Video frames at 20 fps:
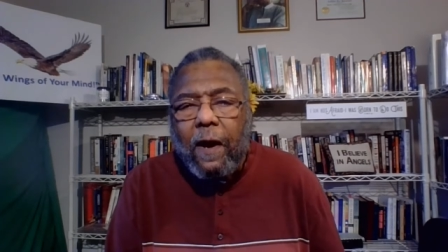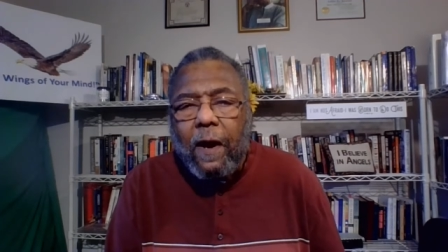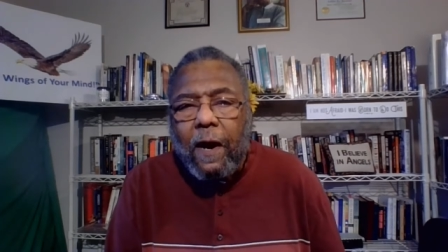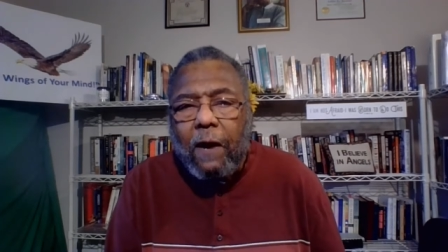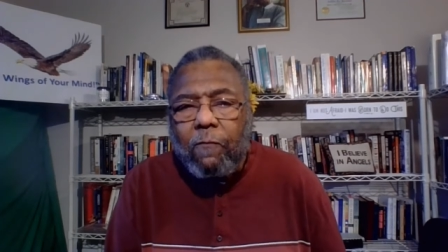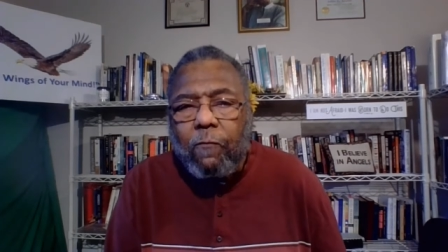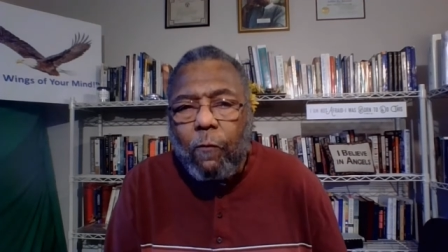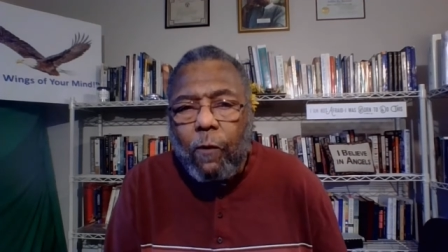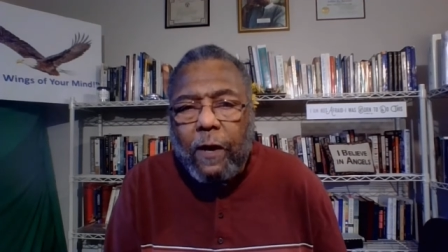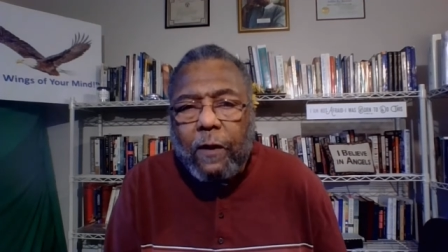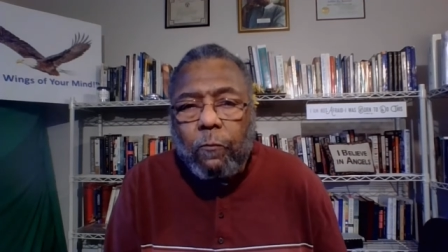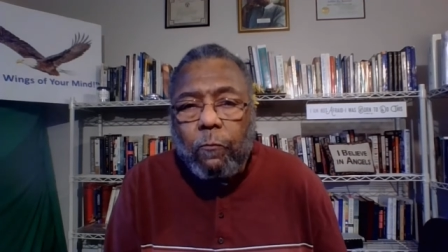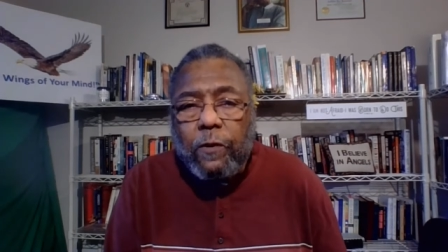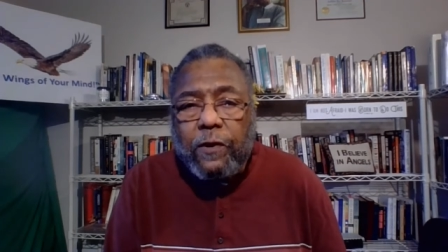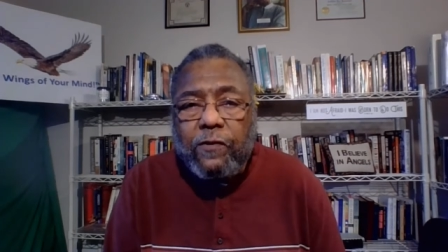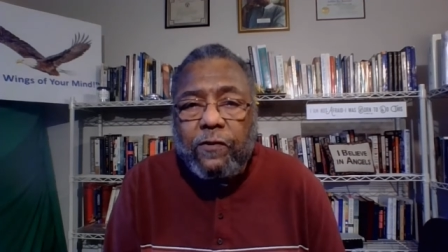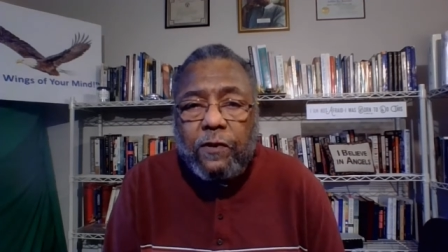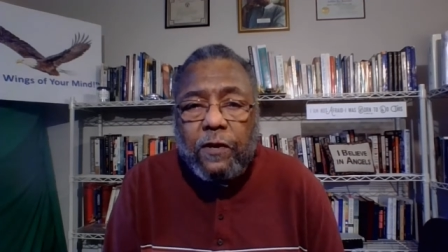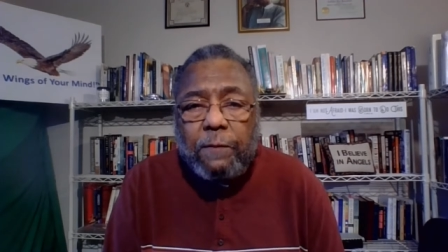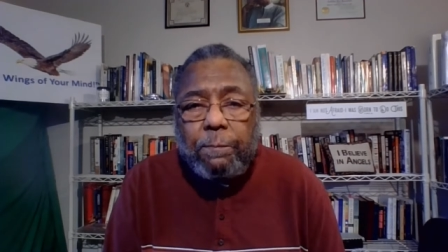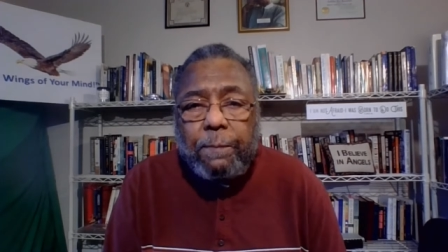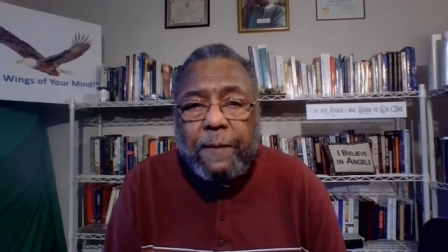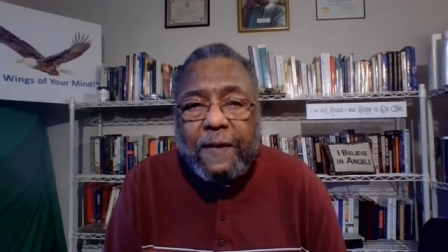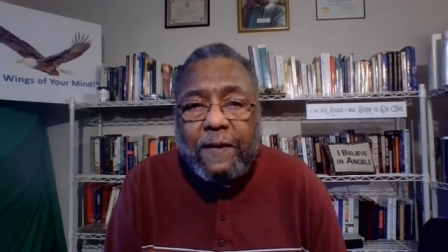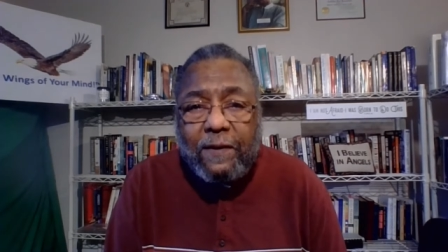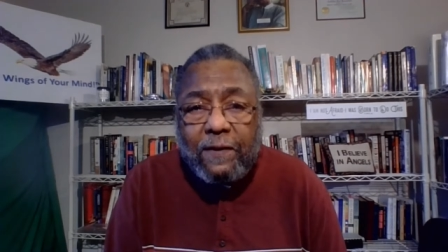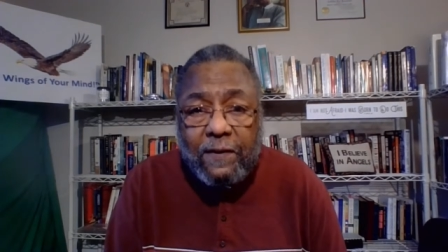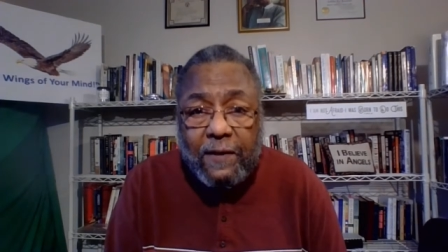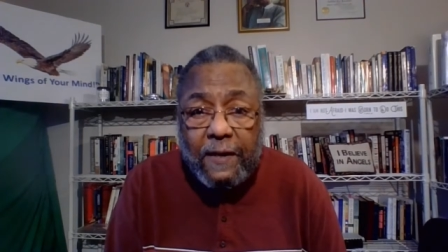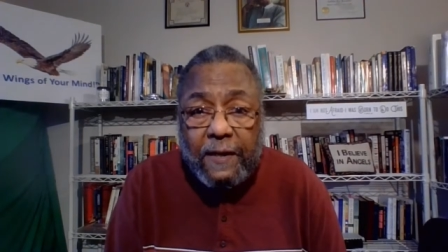of what we should be
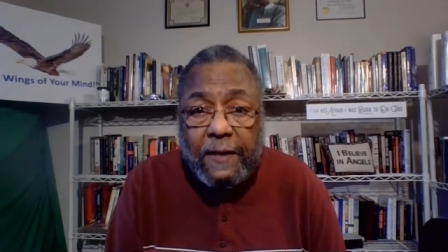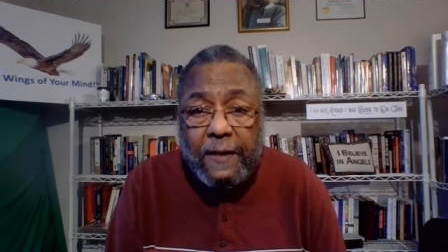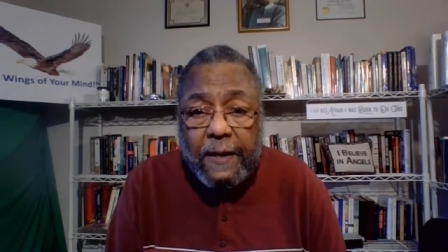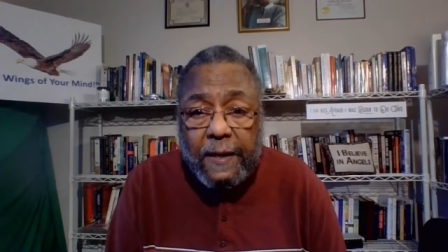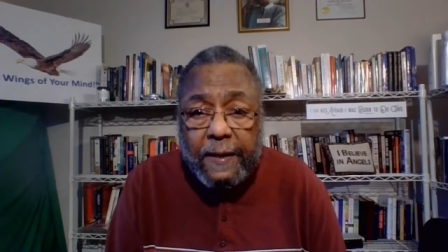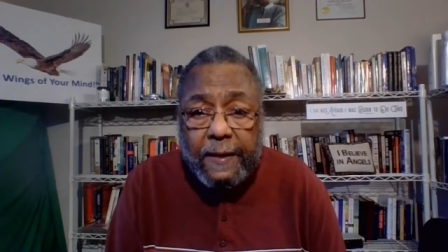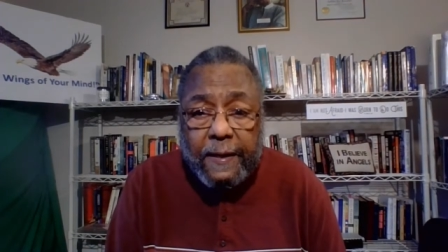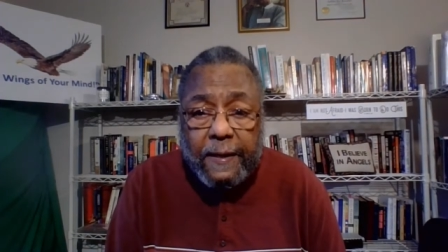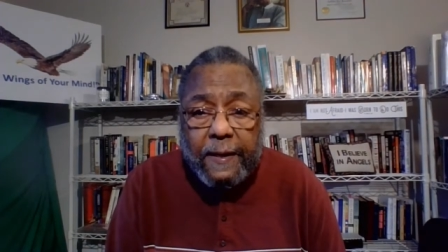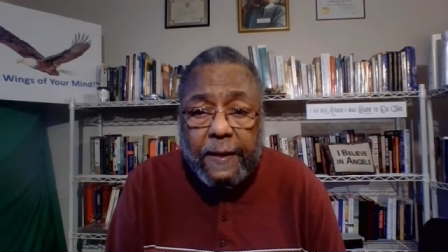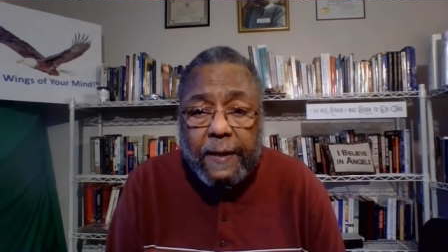seeing.